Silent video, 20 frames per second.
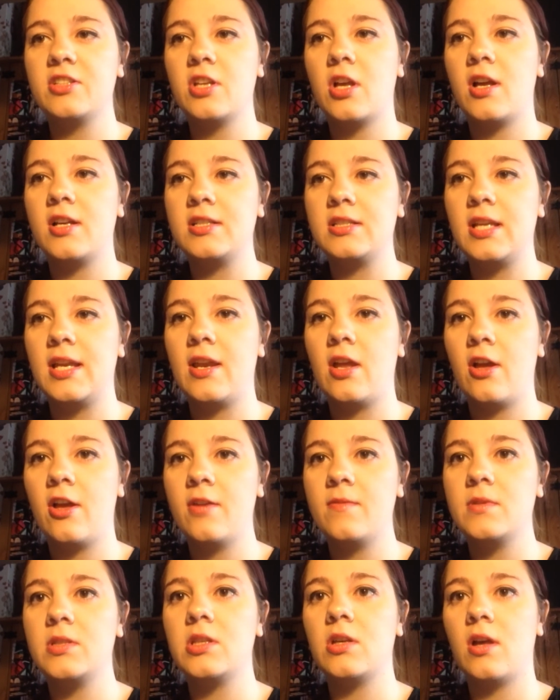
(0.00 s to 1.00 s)
So I stayed
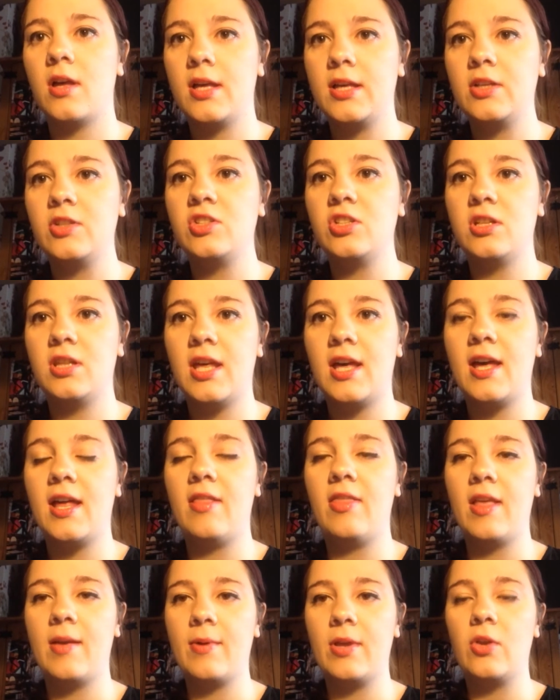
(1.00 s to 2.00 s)
home so I could do that,
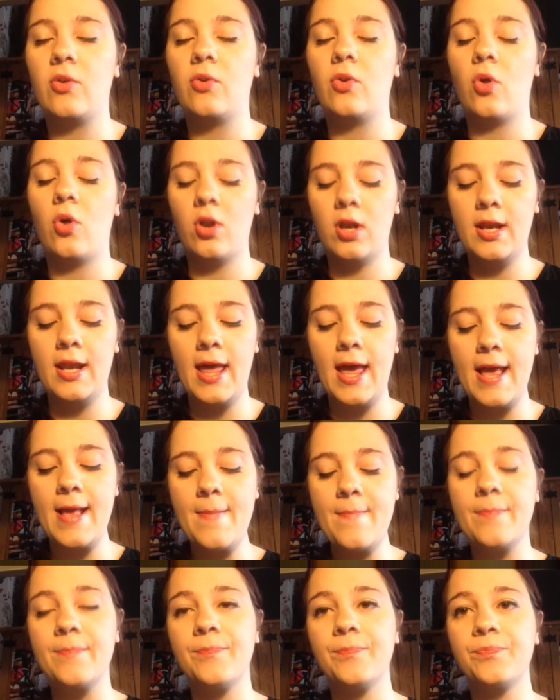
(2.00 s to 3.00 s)
and they went on holiday.
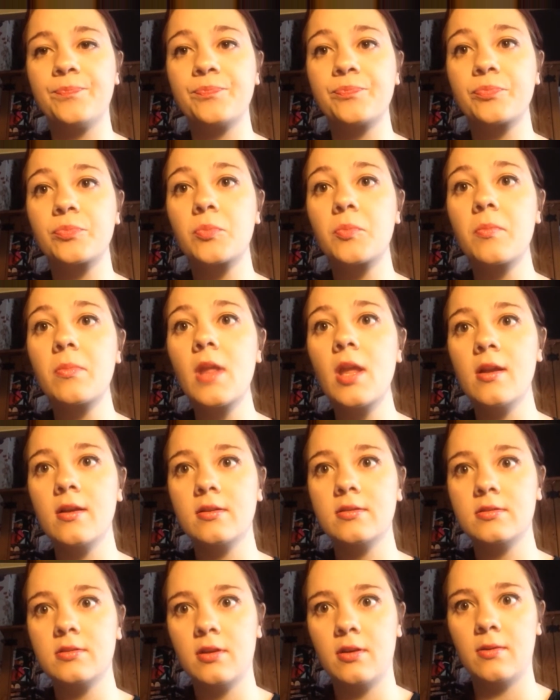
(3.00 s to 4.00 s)

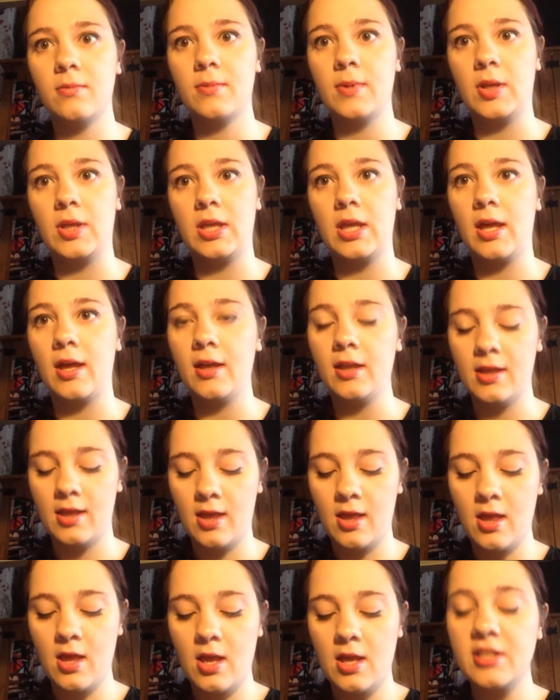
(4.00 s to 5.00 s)
So yeah,
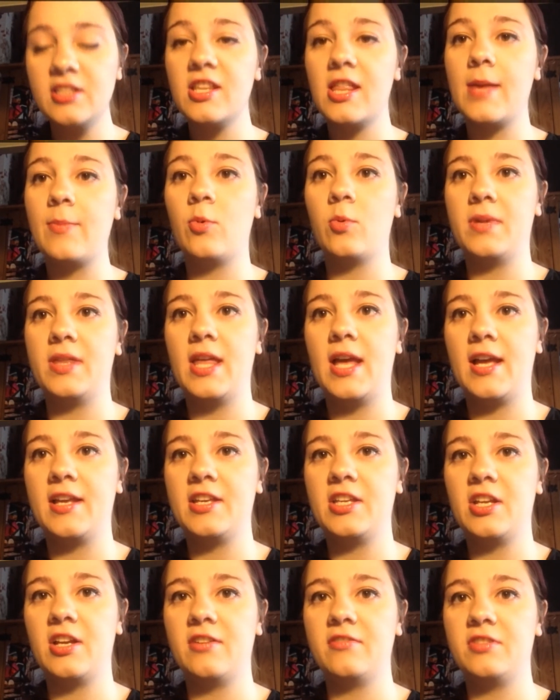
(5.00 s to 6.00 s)
so they brought me
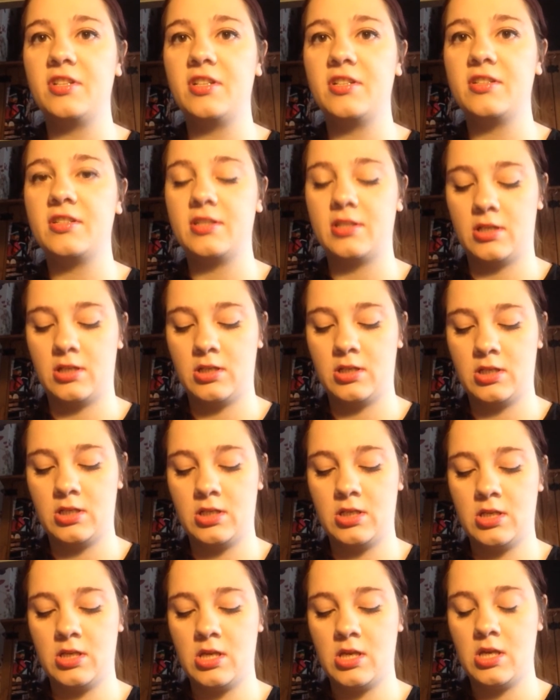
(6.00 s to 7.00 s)
that, you know, just
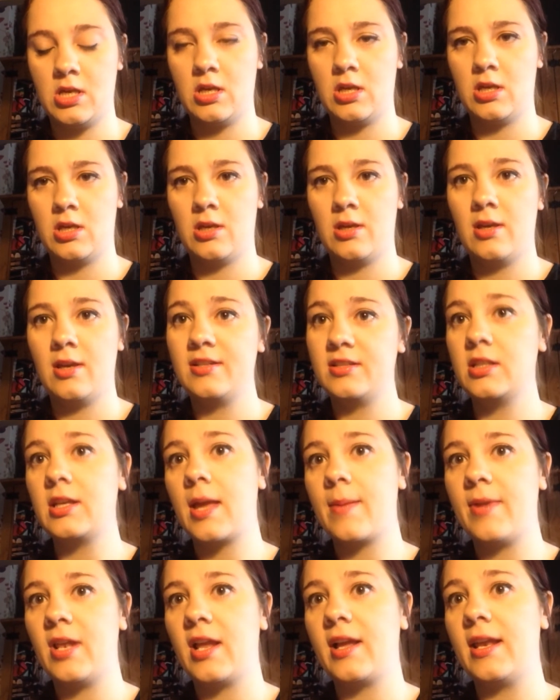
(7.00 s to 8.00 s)

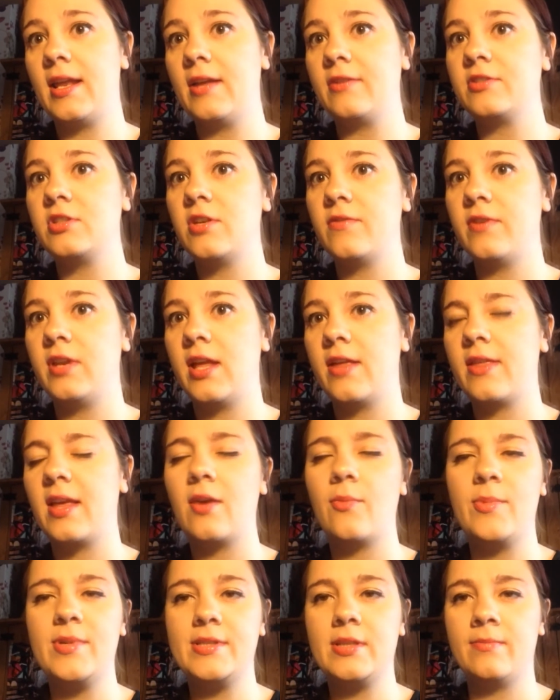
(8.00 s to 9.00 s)
to get me like a little souvenir. They
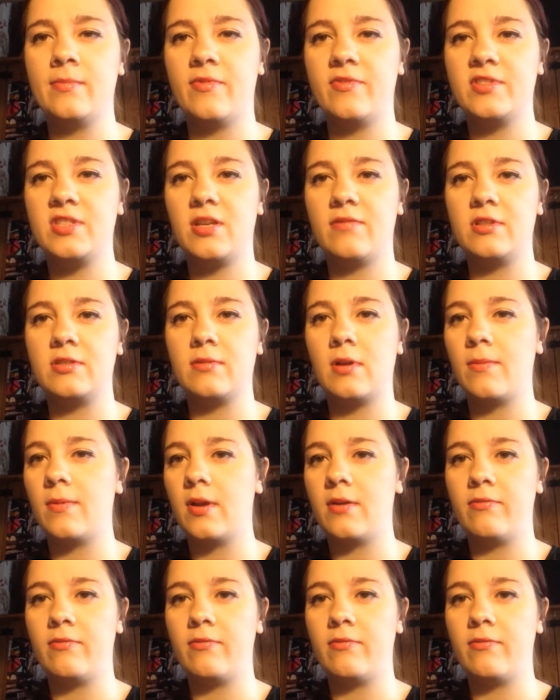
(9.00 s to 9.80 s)
got me some other stuff as well.